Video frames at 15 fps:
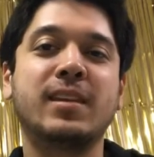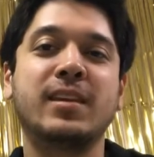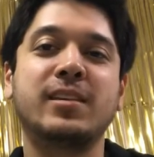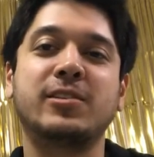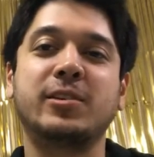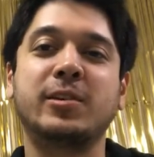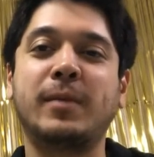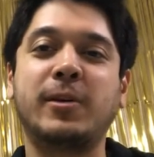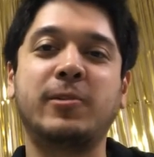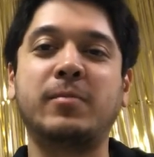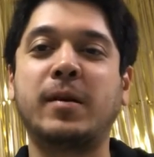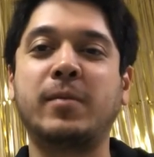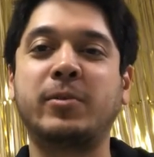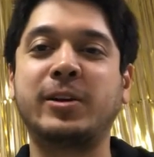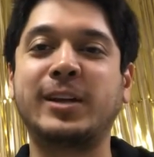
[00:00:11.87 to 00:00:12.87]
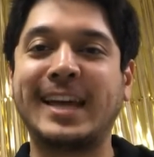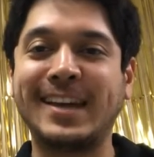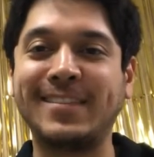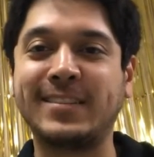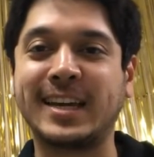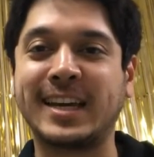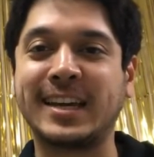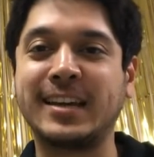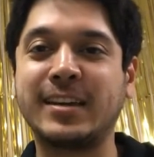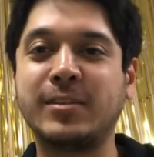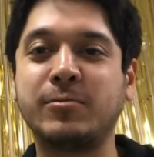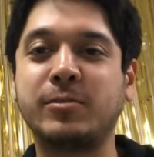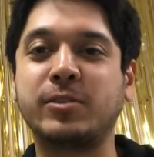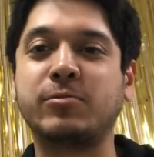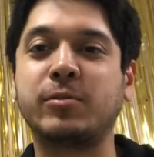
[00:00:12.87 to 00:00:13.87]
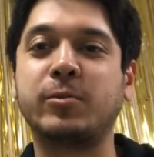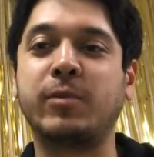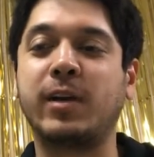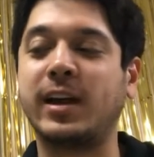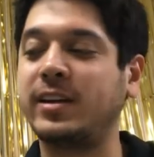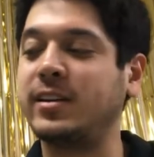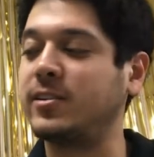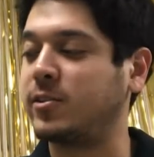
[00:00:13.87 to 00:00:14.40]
So you might remember Game Day, which we read